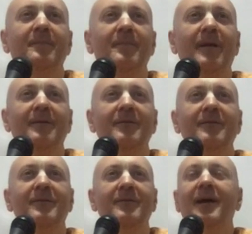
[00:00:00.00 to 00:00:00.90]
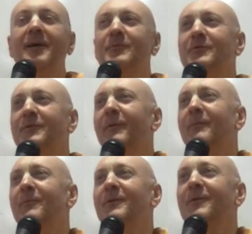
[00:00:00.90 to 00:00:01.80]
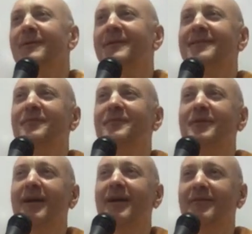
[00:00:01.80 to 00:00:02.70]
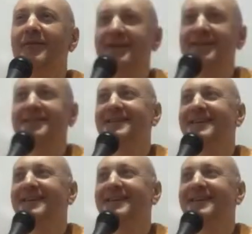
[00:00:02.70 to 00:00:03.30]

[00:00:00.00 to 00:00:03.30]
Now this is time to remember all these different avatars.